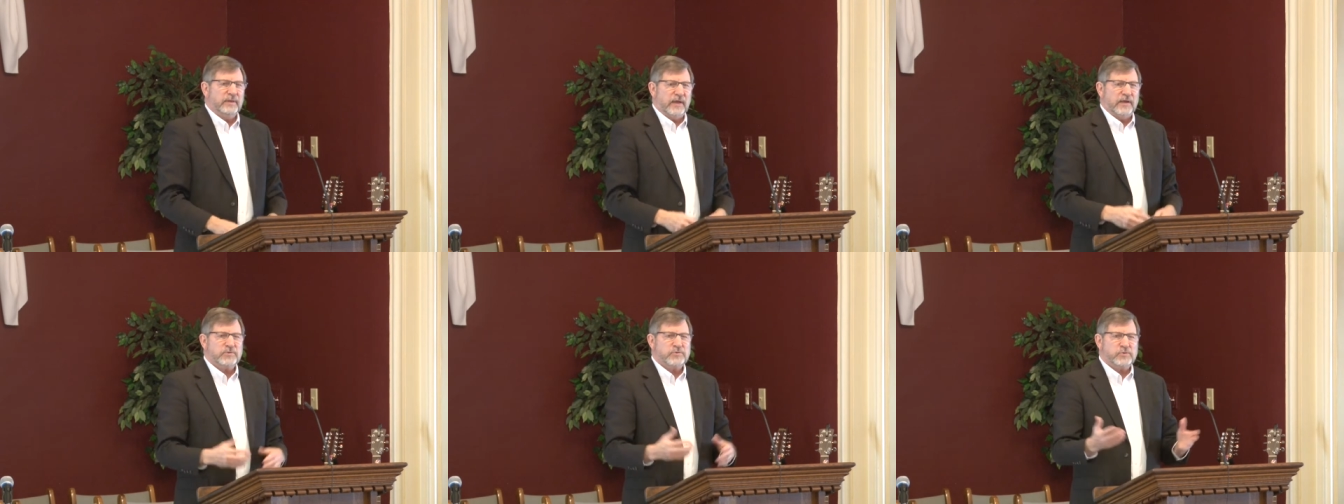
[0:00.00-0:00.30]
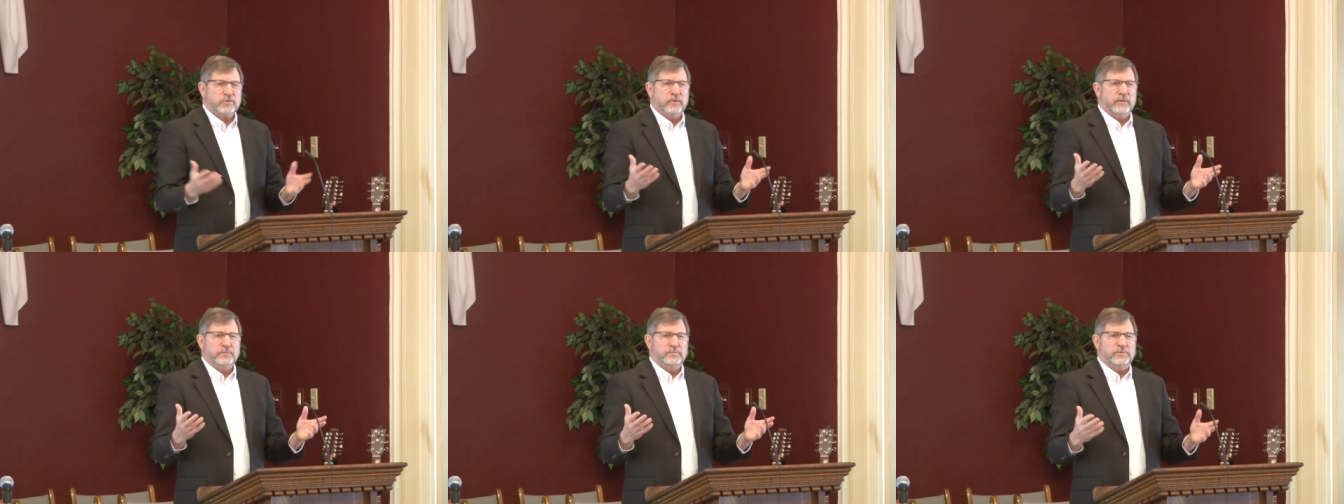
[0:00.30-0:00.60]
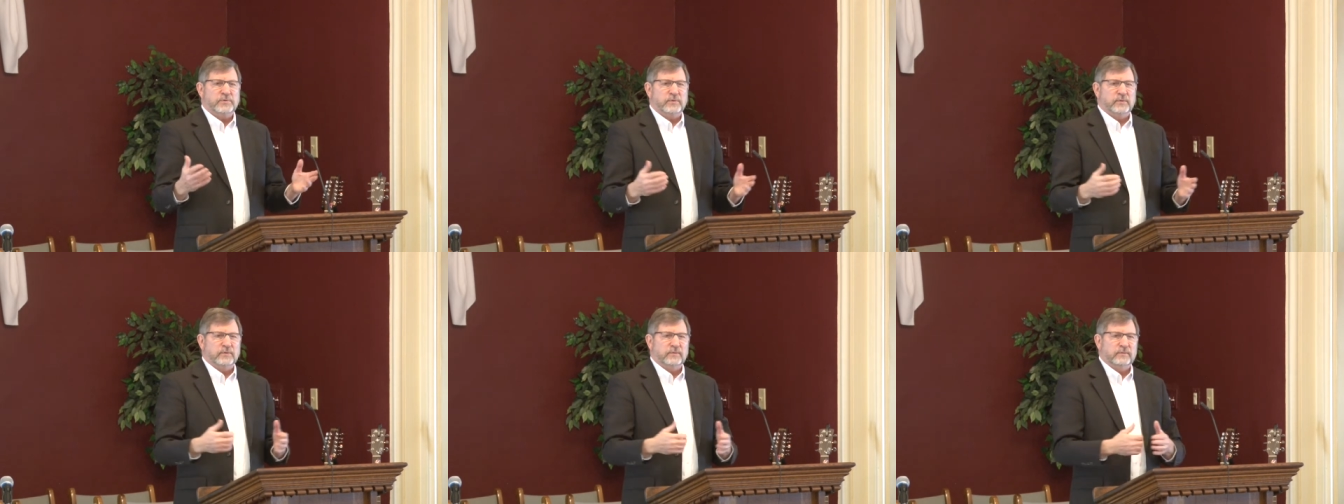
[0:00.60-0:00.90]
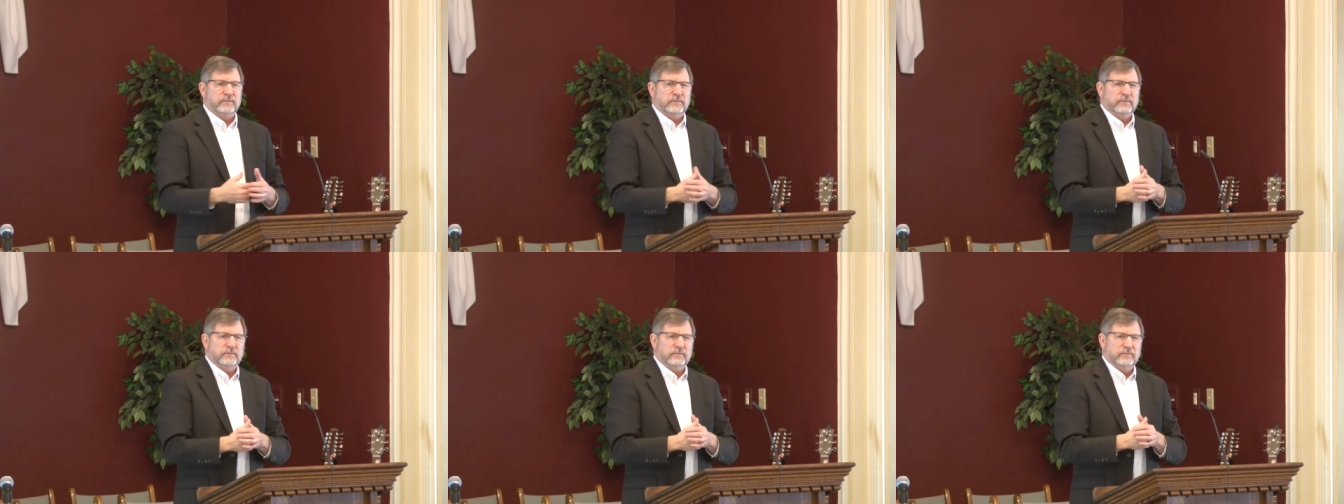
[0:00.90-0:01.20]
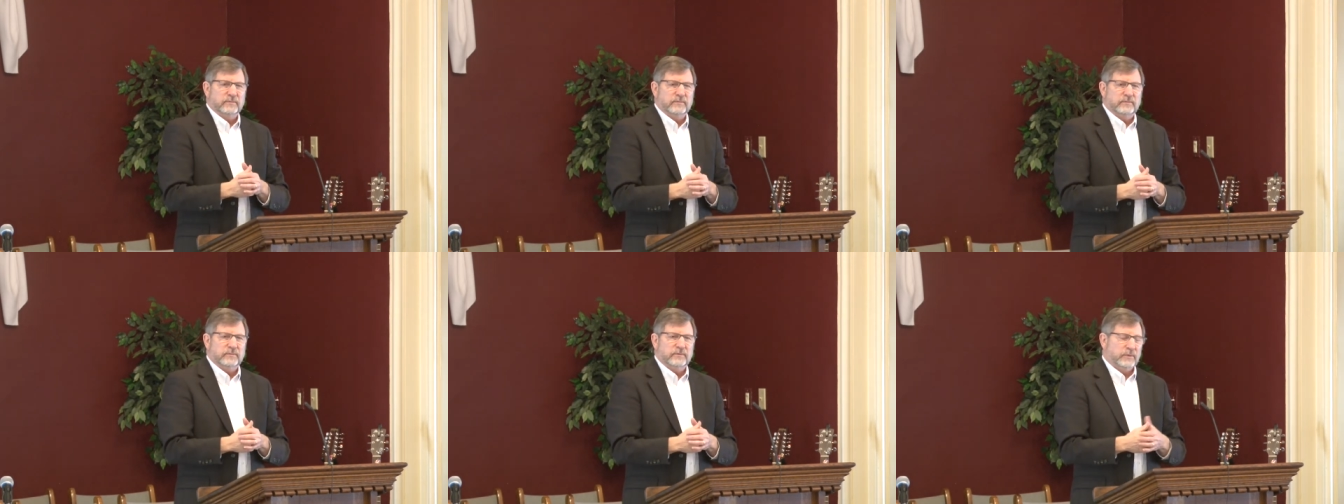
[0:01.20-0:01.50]
that's scriptural.
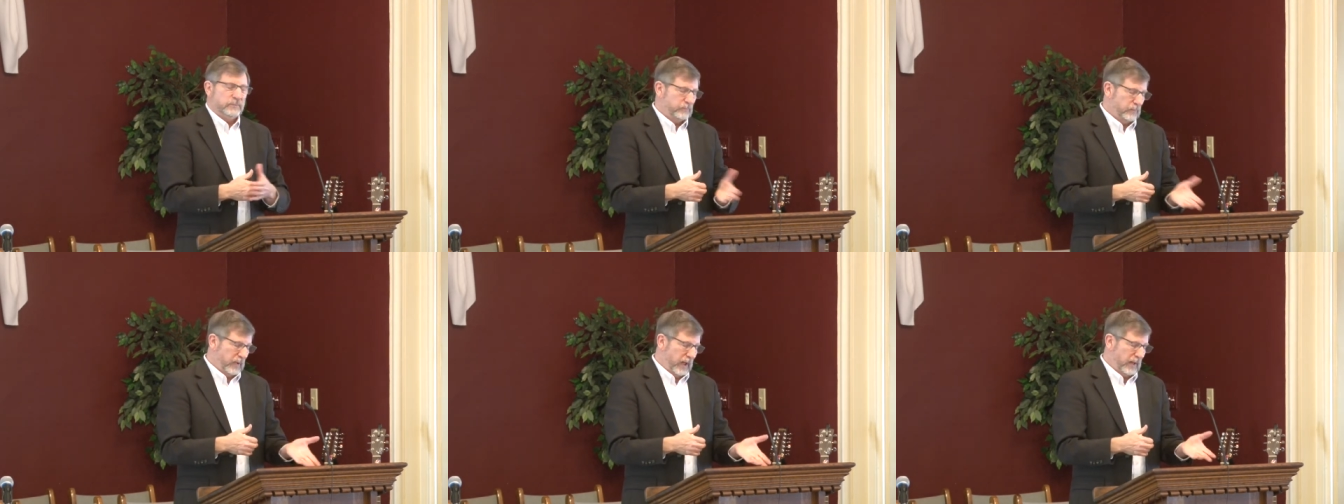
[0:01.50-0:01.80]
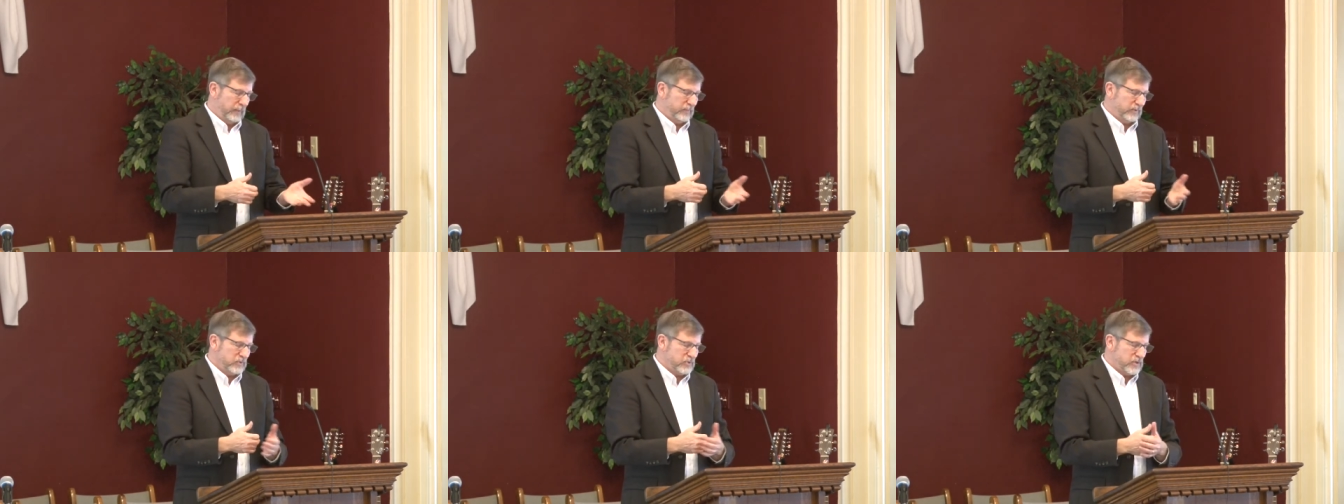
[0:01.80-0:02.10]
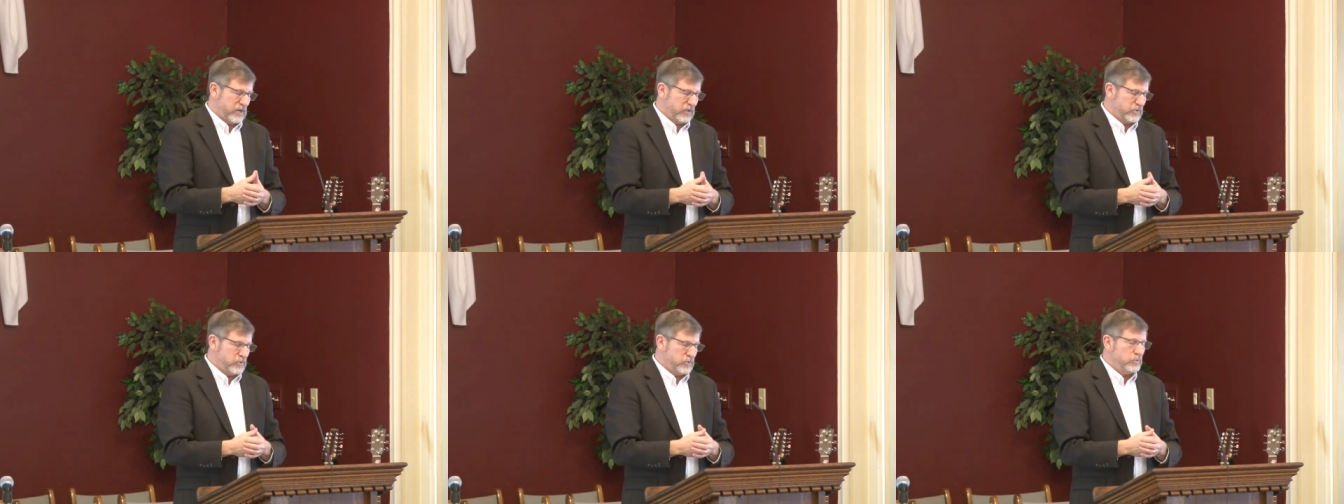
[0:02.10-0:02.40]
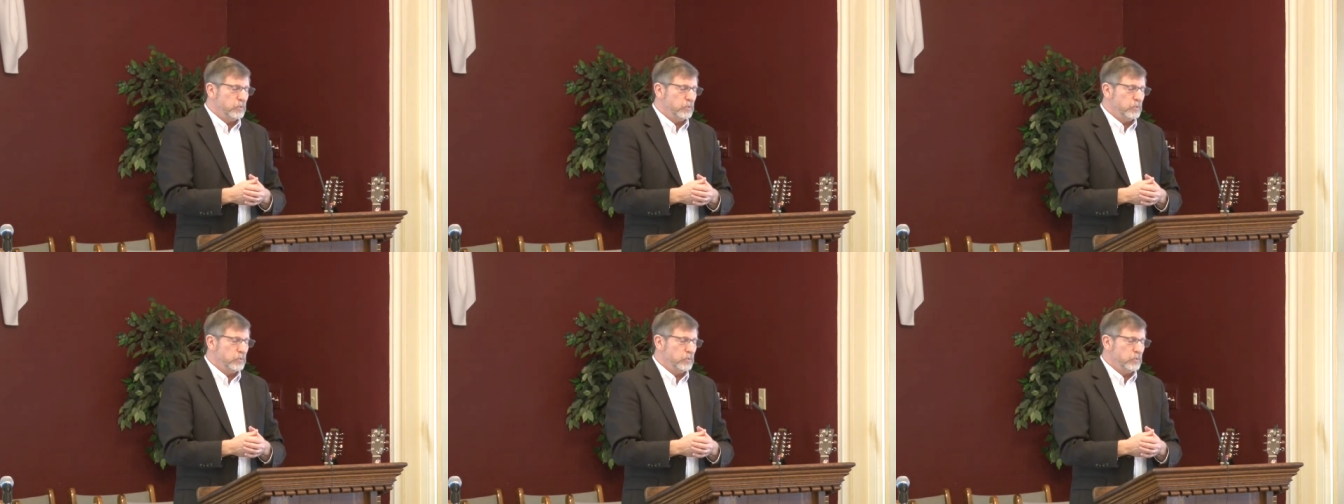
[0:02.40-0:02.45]
The Bible says,